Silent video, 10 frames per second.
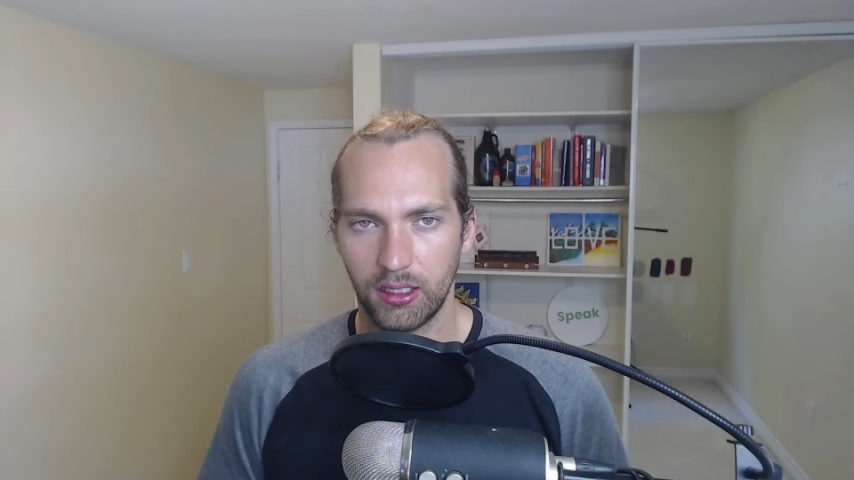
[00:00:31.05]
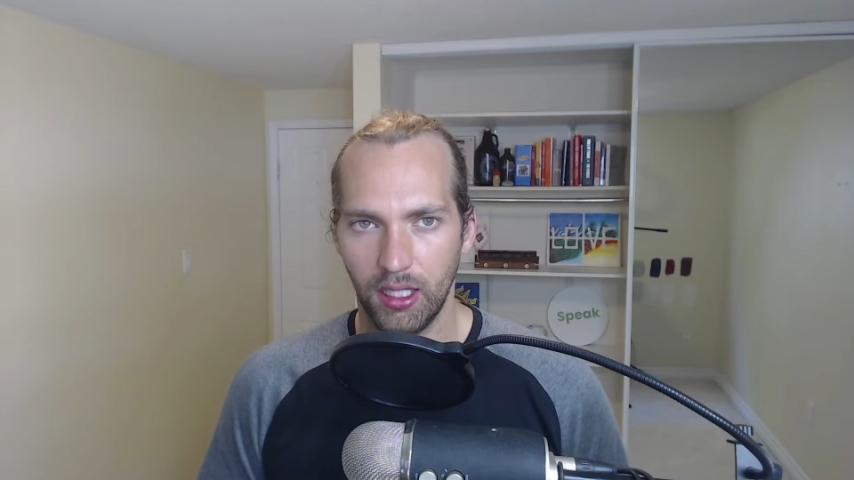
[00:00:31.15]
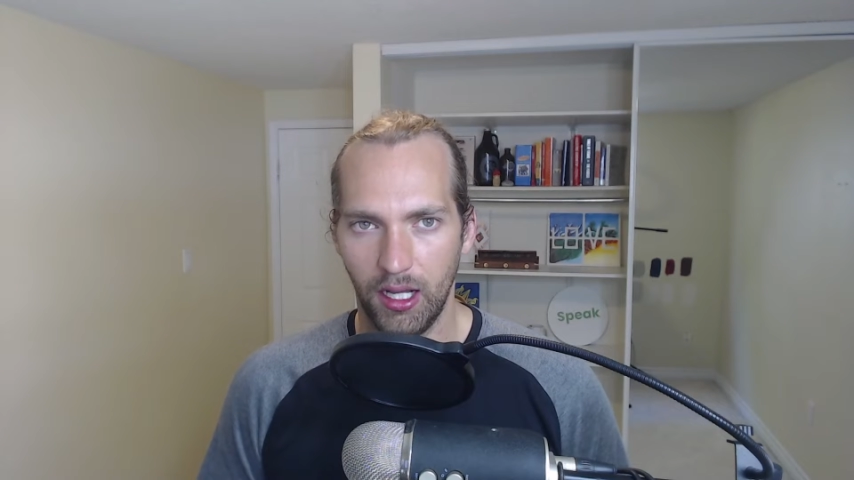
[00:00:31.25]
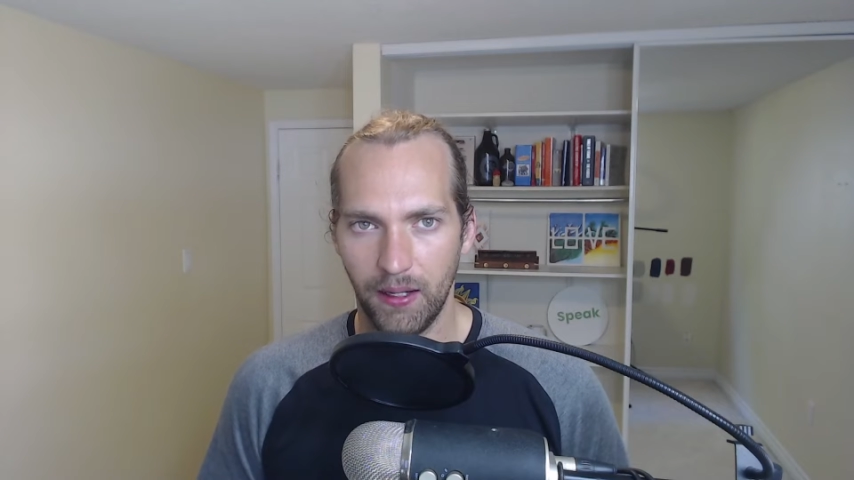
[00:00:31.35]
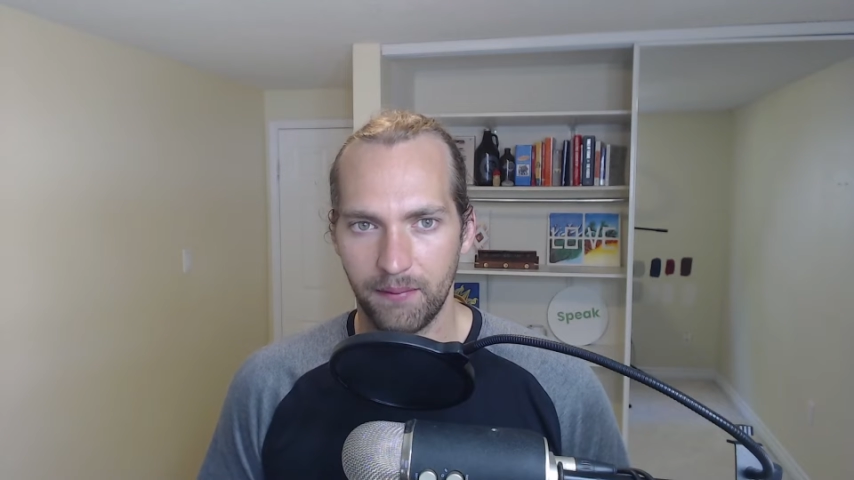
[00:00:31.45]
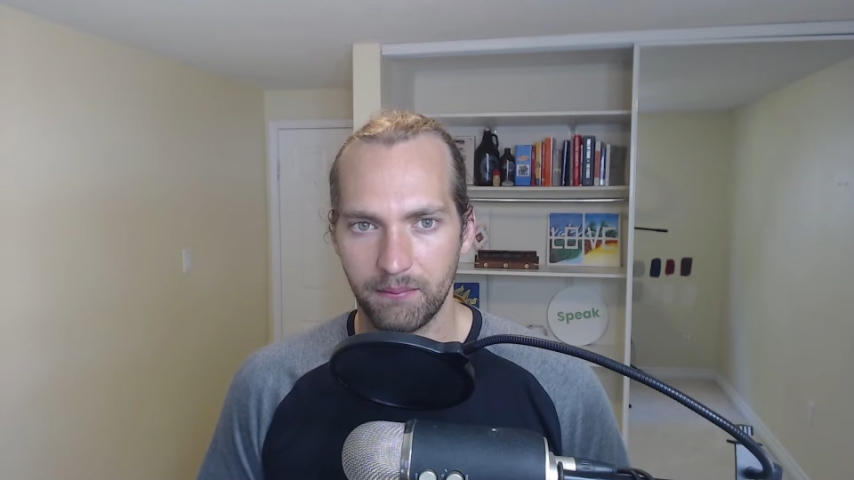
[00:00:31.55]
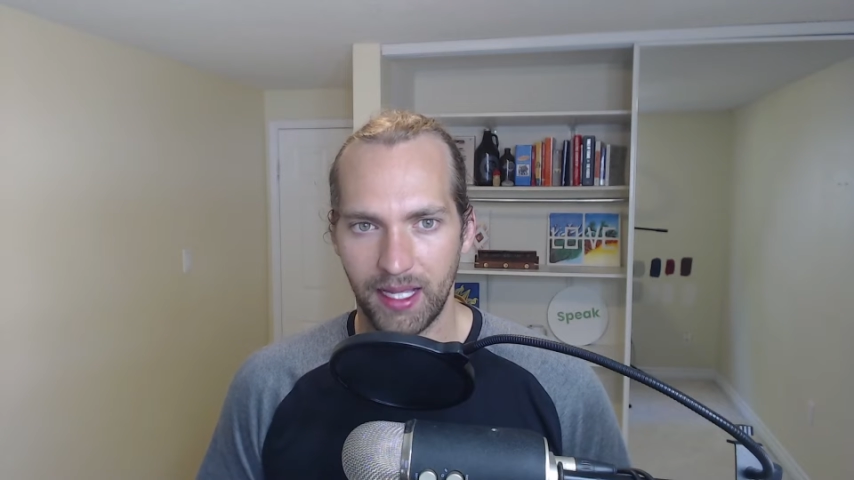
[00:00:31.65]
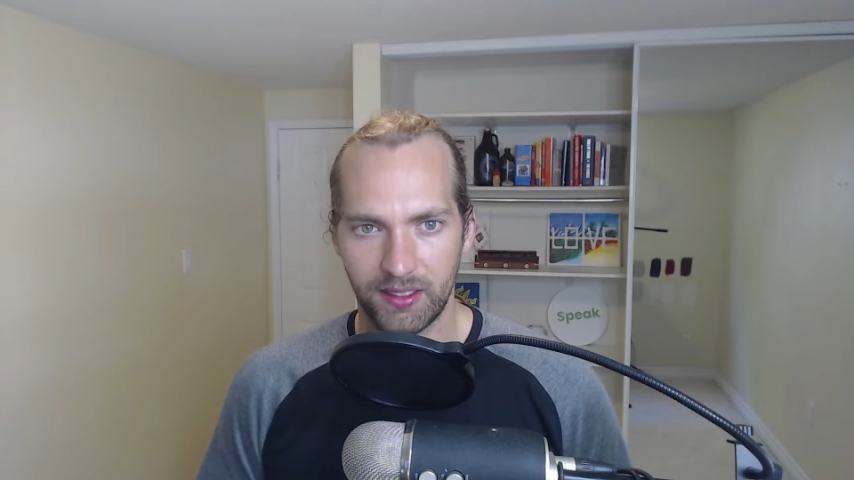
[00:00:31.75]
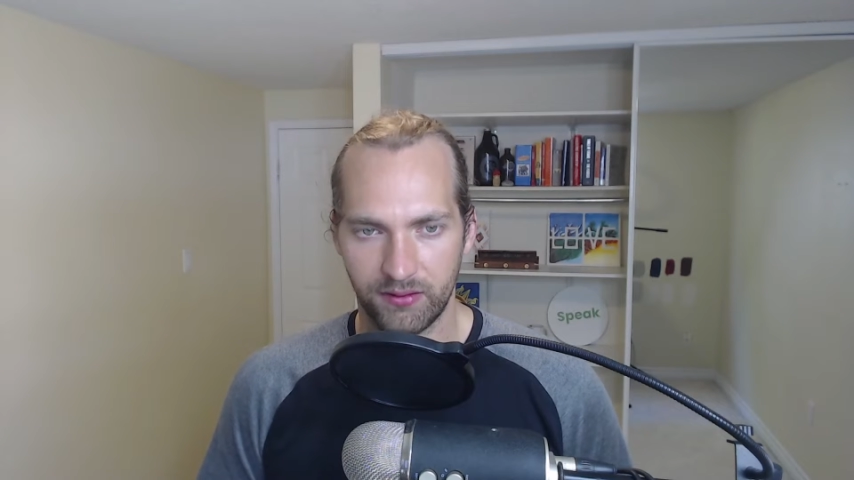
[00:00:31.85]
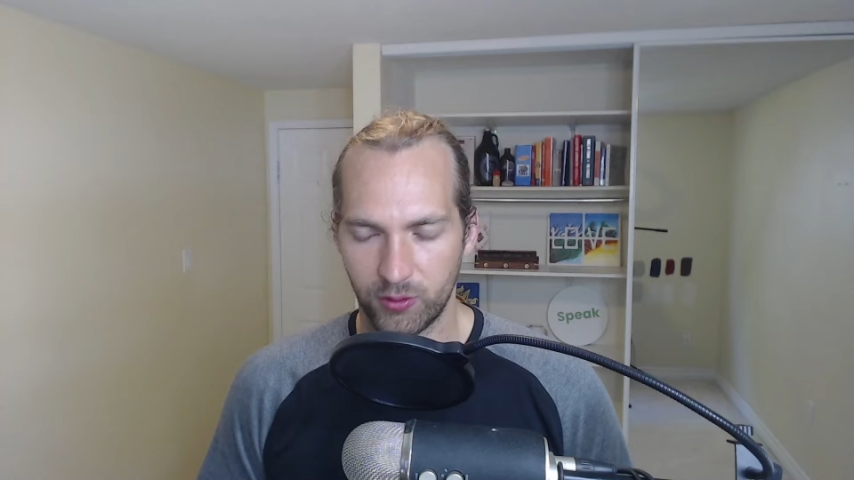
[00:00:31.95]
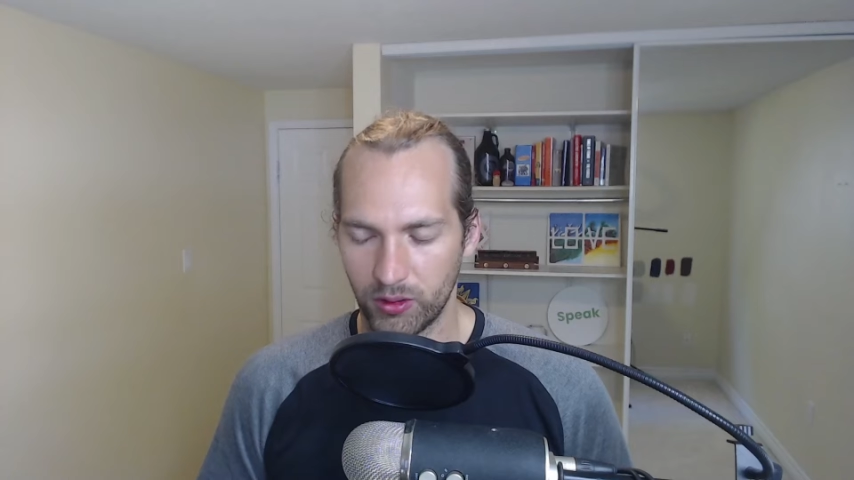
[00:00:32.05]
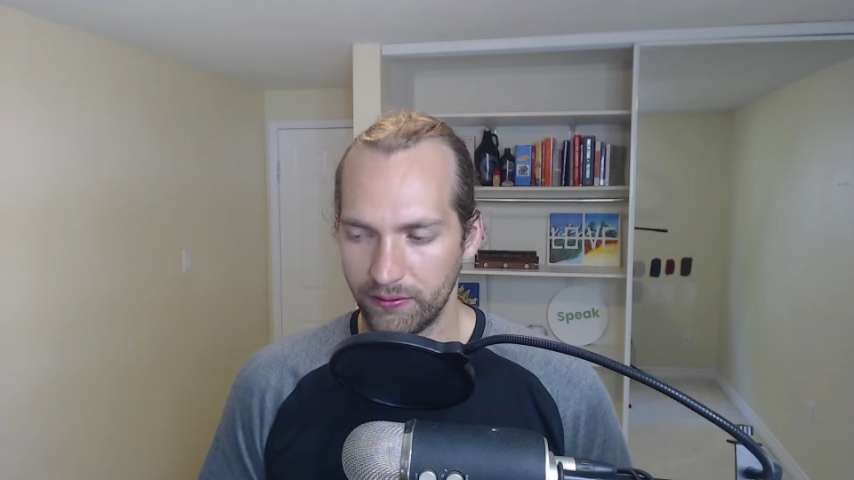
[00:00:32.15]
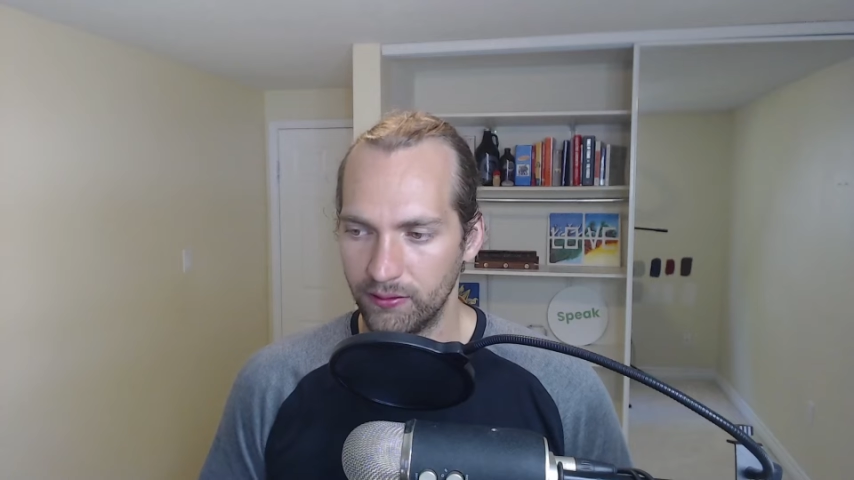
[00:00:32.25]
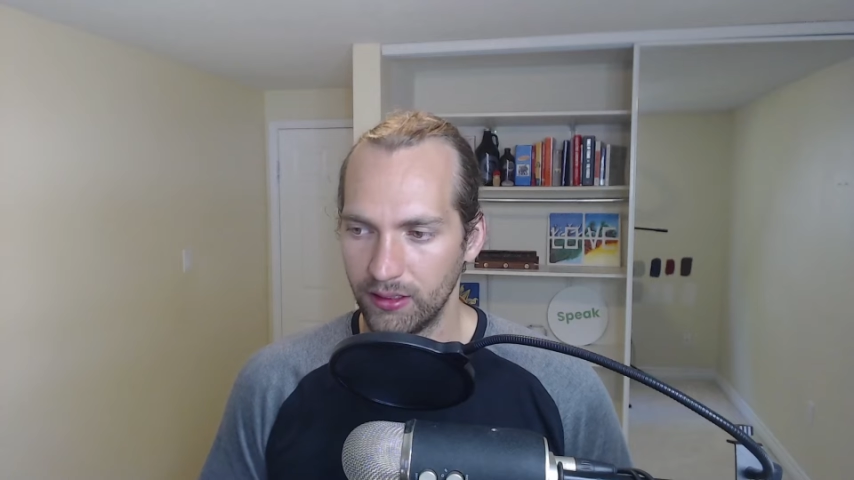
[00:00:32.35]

uh, massive sort of